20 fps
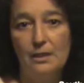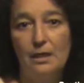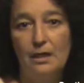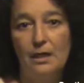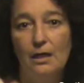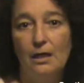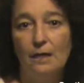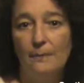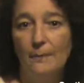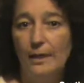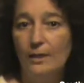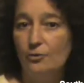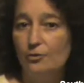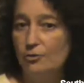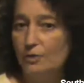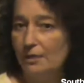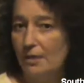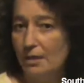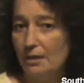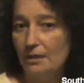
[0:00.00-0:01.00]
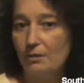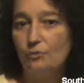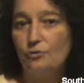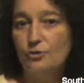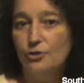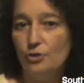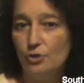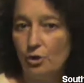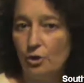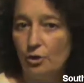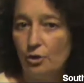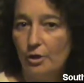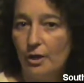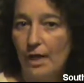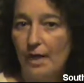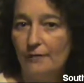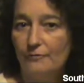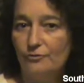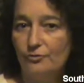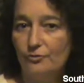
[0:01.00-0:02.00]
I understand he'll start
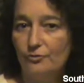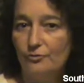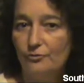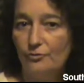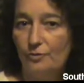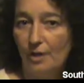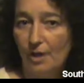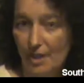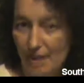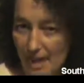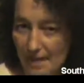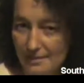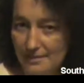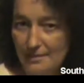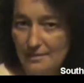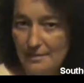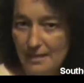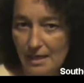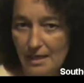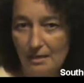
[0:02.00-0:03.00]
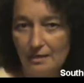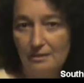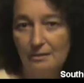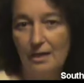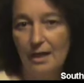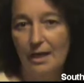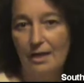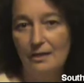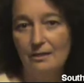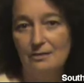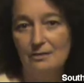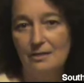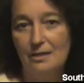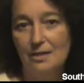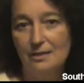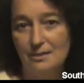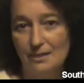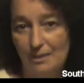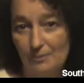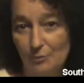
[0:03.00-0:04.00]
after the classes end at
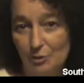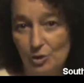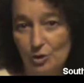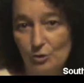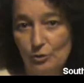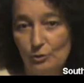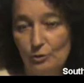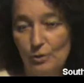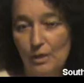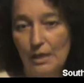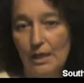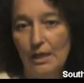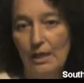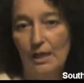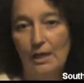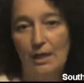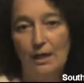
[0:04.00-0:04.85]
SMU.